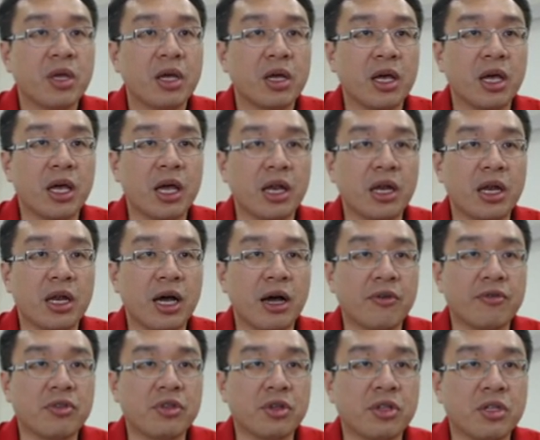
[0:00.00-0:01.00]
and
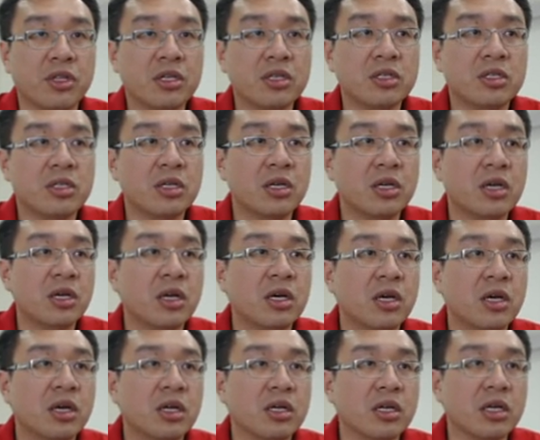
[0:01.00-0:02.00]
after this,
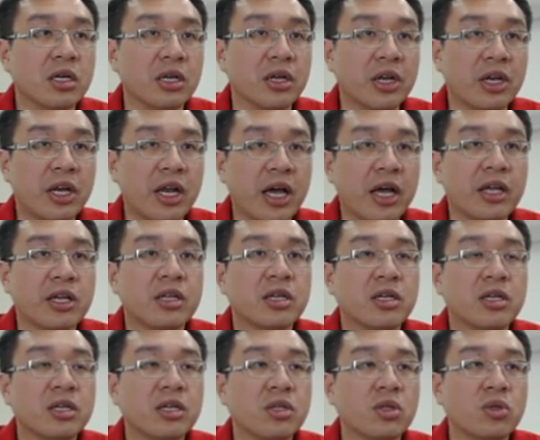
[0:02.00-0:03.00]
the knight
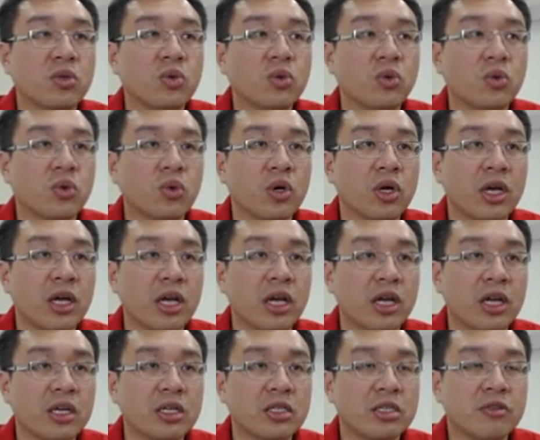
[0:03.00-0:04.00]
to
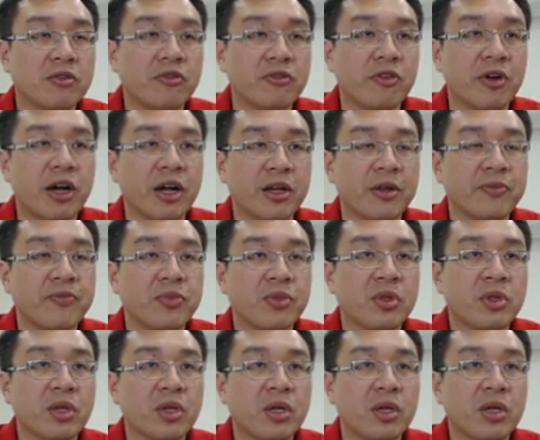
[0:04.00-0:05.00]
h5.
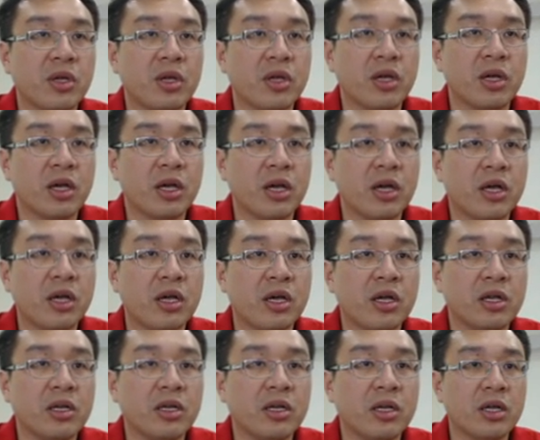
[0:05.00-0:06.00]

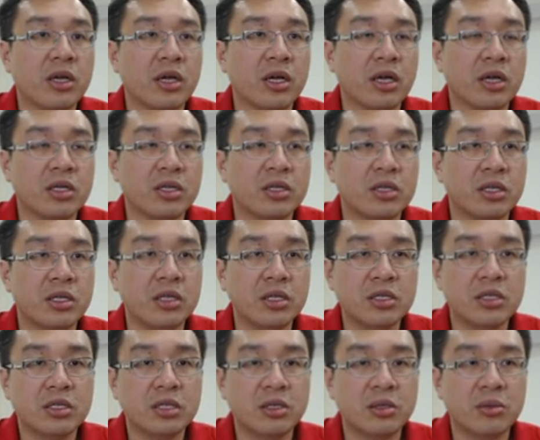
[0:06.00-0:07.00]
And at
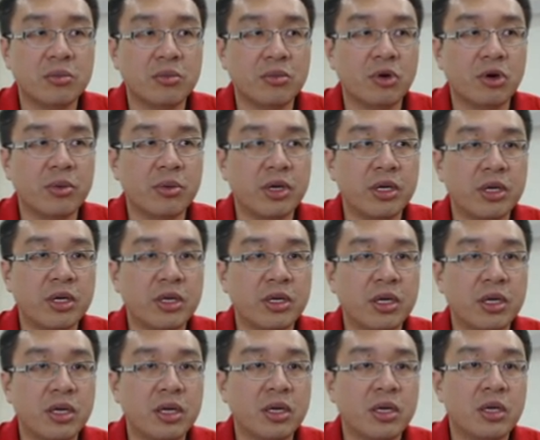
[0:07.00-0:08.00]
this moment,
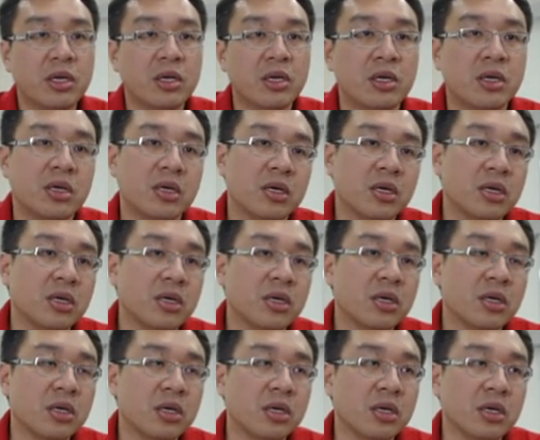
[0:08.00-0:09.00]

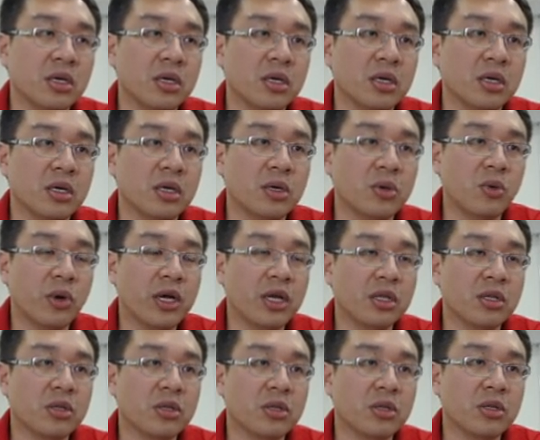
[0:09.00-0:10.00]
the white
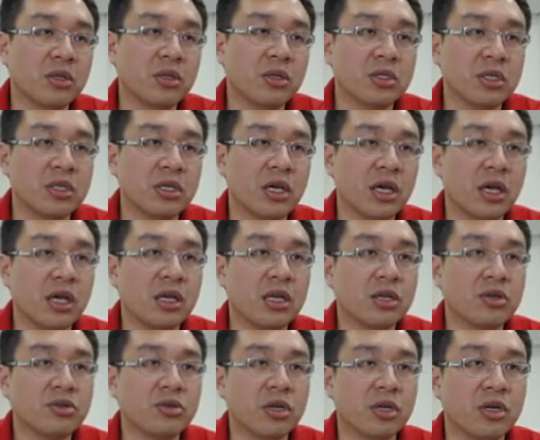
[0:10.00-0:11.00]
do not see any
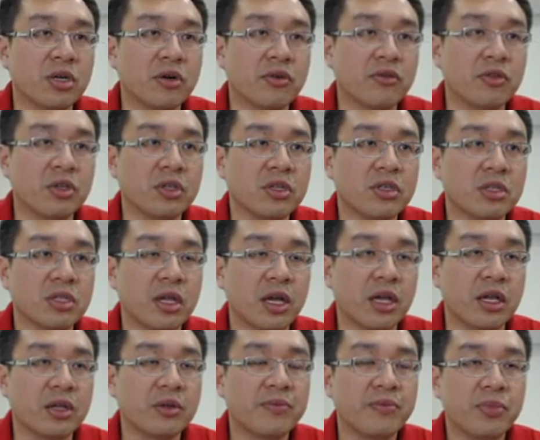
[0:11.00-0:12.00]
threat of this knight.
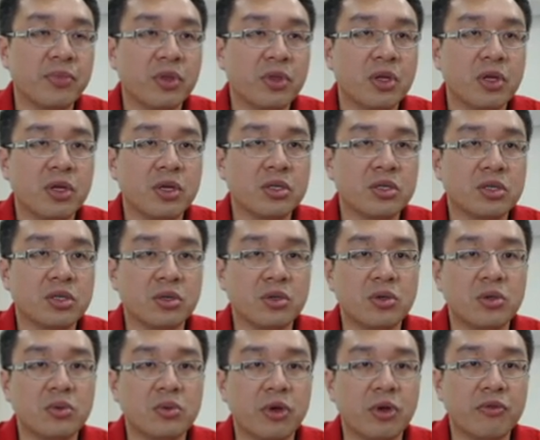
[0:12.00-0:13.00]
So
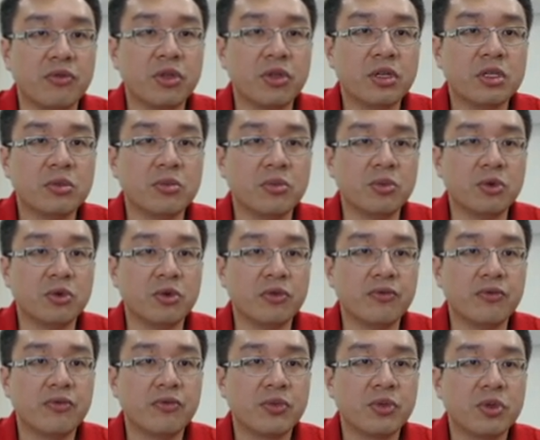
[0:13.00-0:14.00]
with this move,
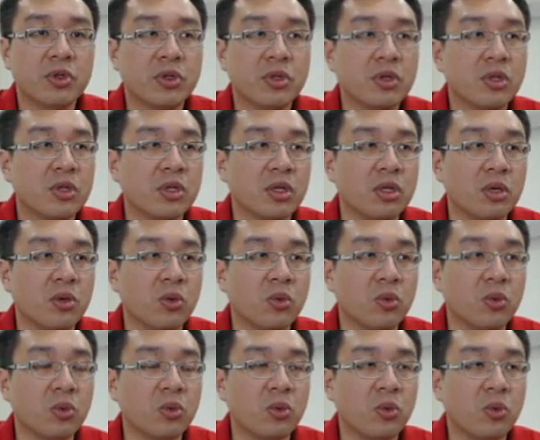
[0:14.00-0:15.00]
the
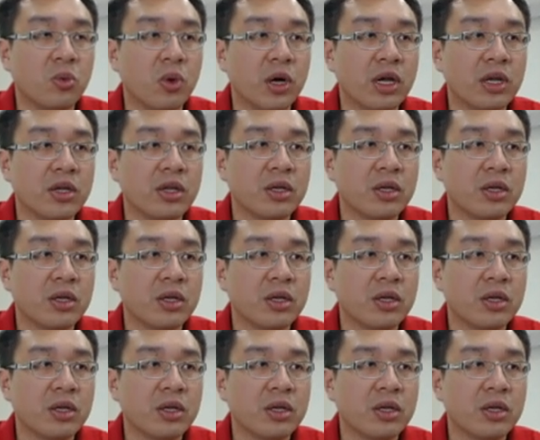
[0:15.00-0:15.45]
white